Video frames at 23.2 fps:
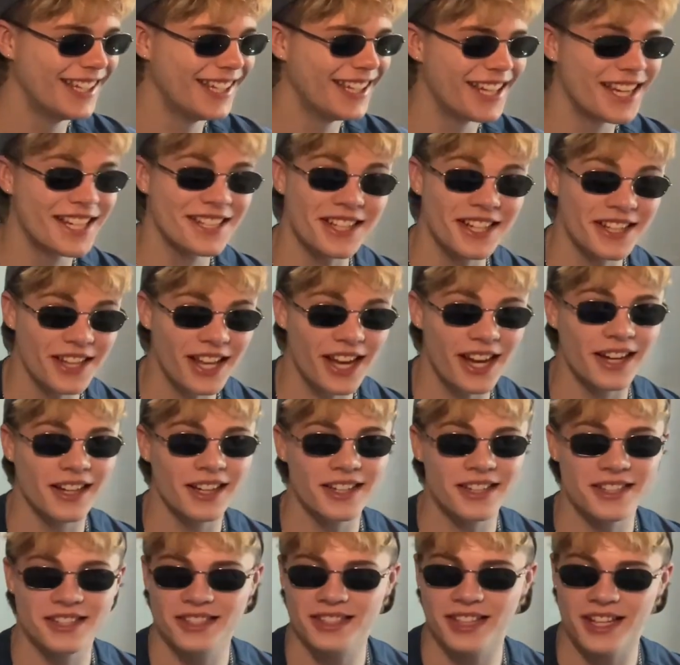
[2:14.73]
It's like that,
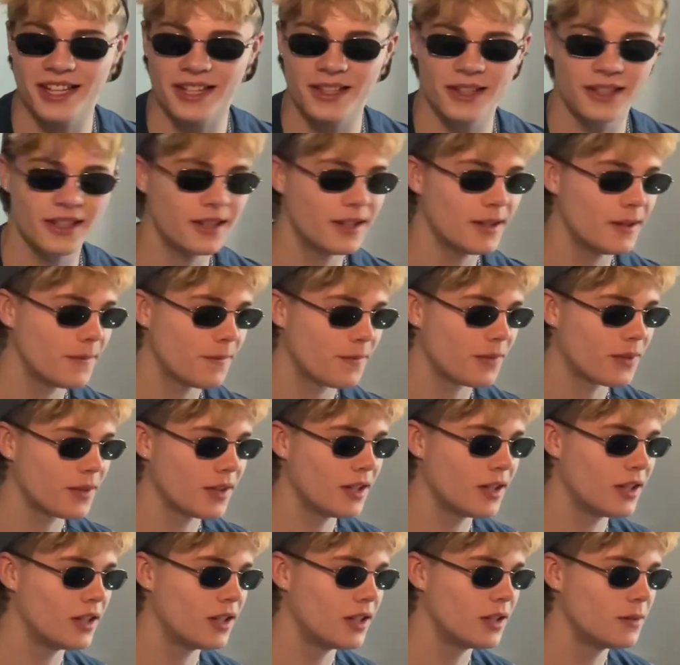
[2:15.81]
it's like,
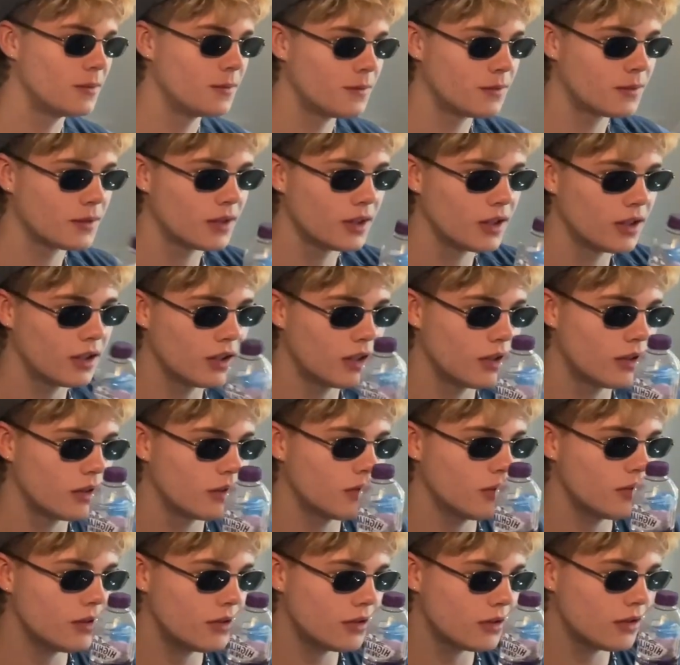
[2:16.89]
and
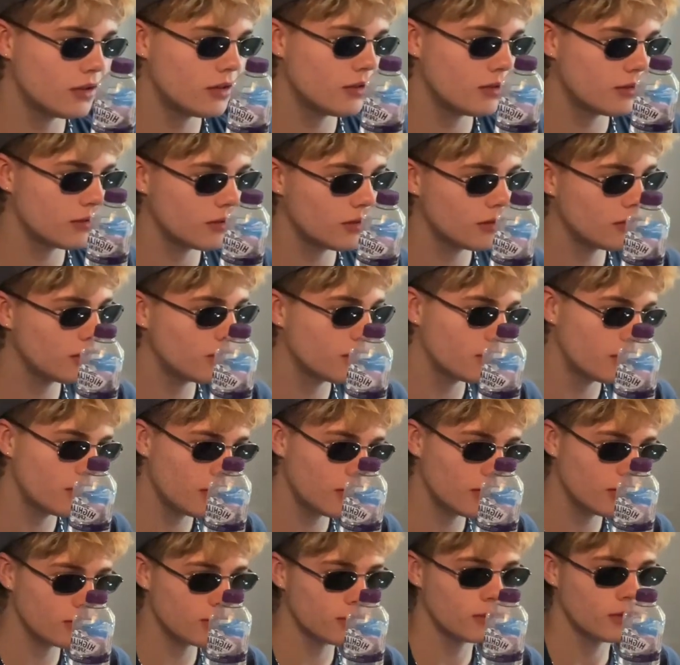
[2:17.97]

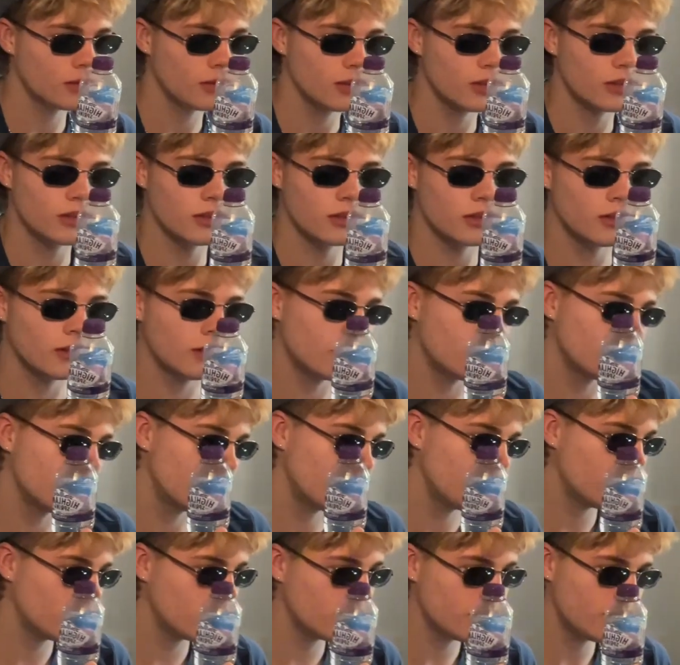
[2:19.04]

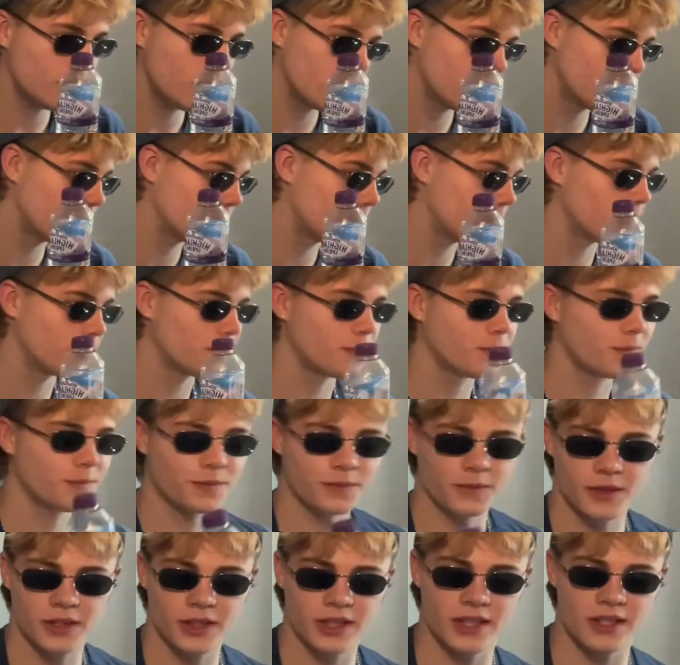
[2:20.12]

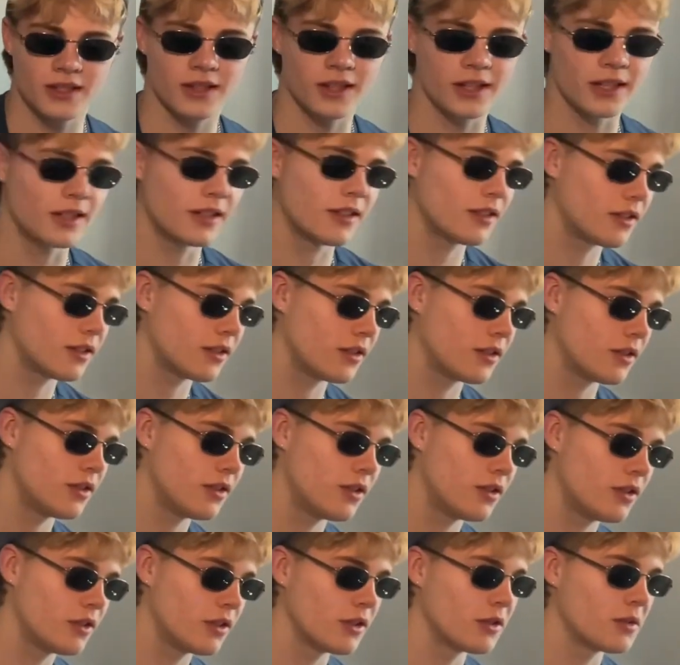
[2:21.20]
it's like,
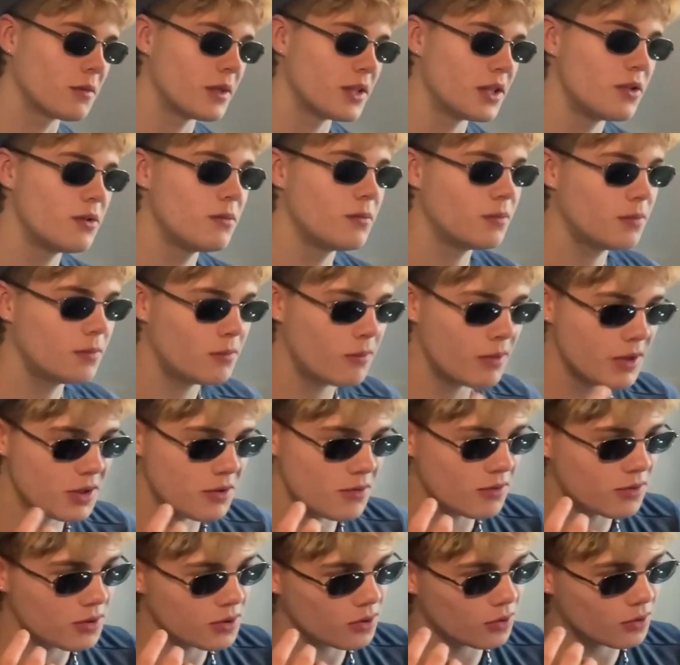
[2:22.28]
because when you
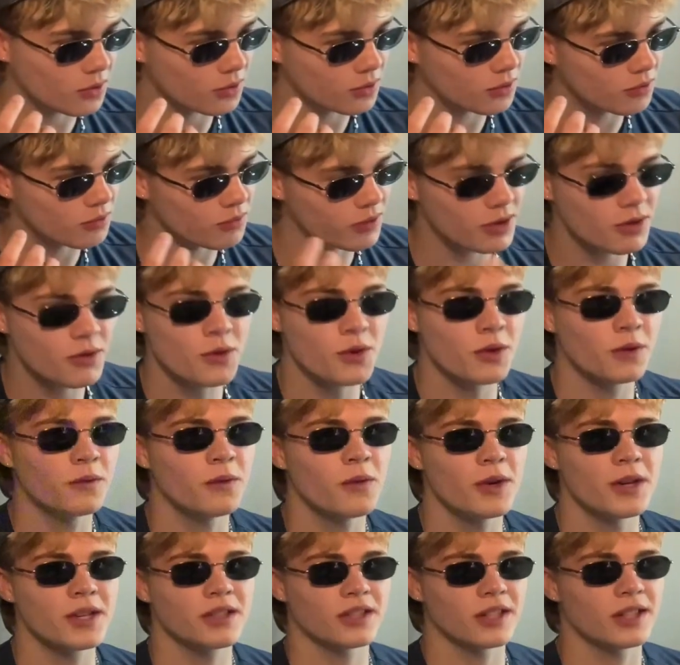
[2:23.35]
sort of grill your
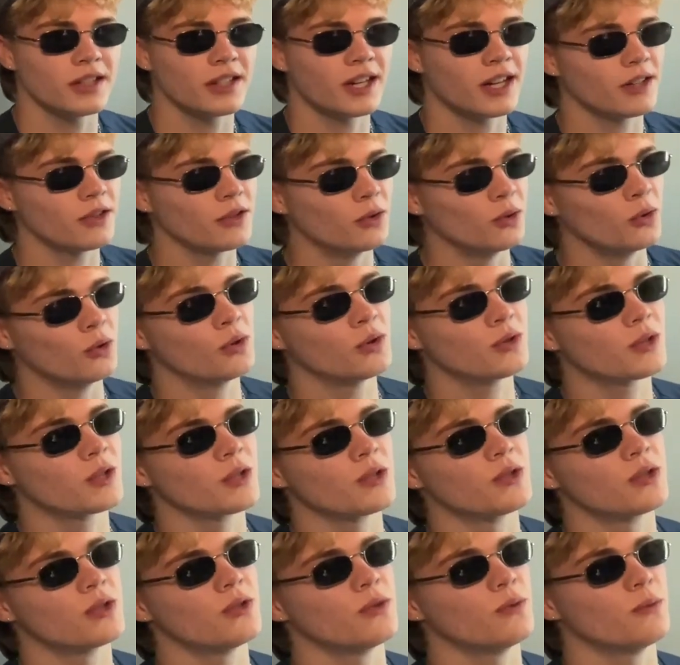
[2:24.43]
voice like that, the auto
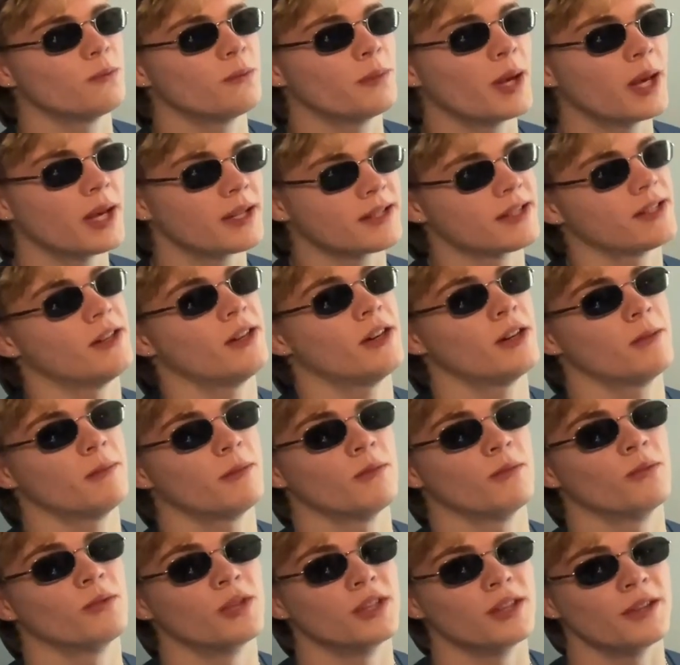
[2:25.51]
tune picks it up
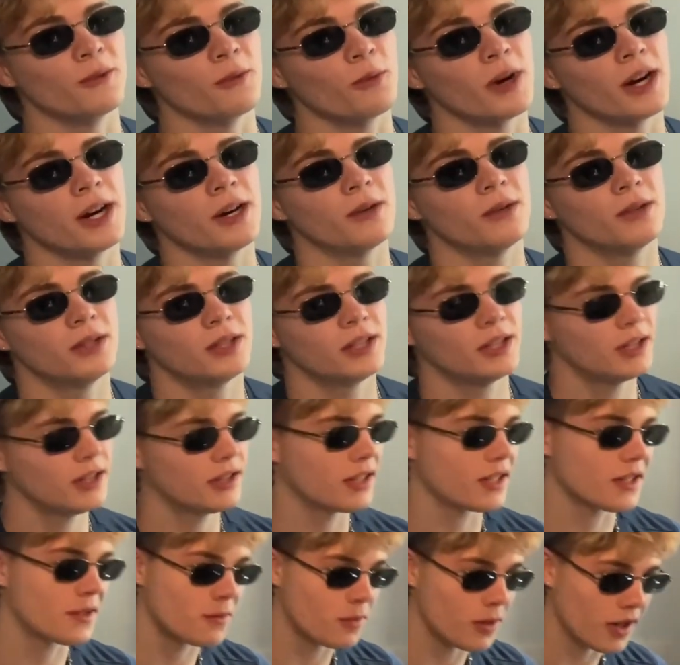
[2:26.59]
really well.
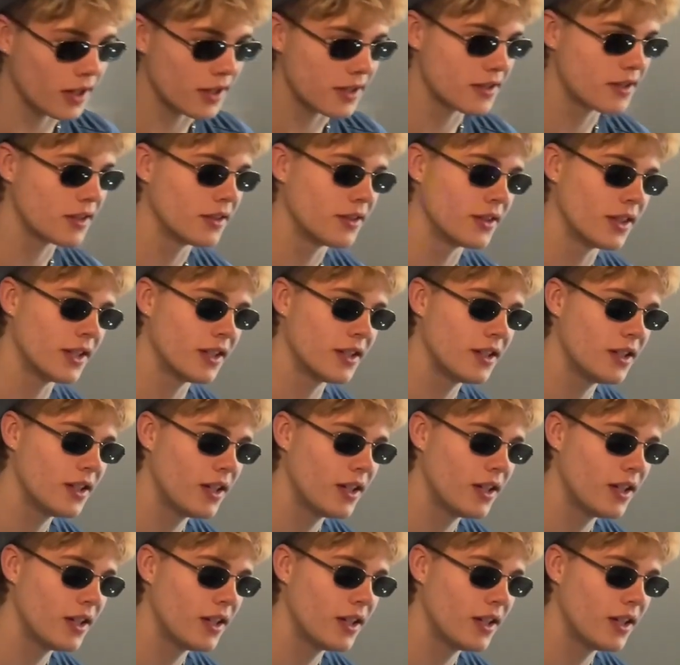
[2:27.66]
That's why he's done that.